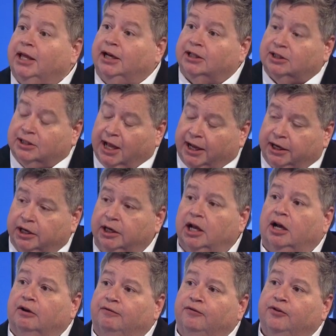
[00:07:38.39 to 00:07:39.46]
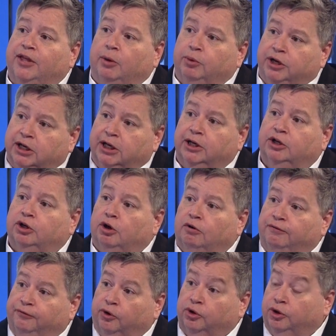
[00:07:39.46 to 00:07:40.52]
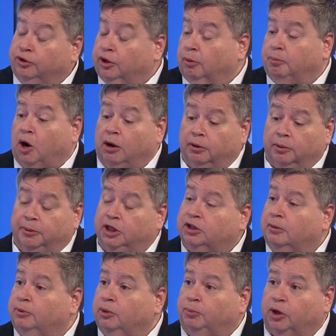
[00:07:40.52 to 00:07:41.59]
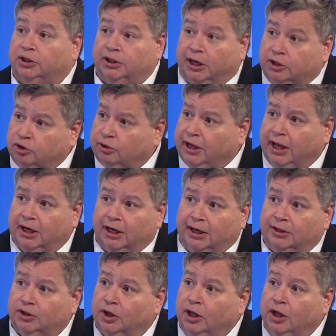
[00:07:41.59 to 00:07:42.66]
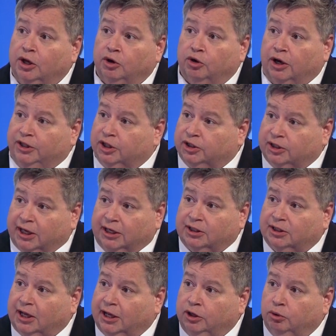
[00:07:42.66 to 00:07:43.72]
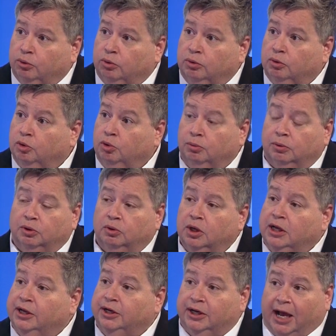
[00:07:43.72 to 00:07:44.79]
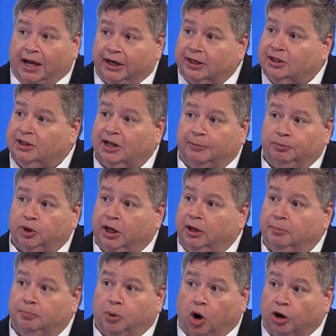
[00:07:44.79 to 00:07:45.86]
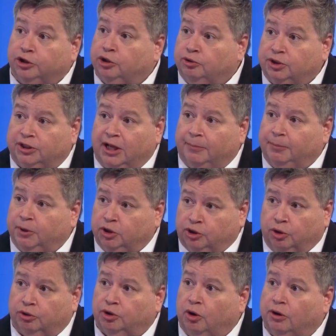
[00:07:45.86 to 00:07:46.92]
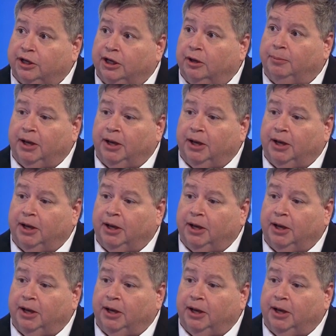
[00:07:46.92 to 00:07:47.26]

that it's not enough, that we need need to go further. There'll probably be some of the presidential candidates and the Senate side who will, who will not accept a partial step, as you're talking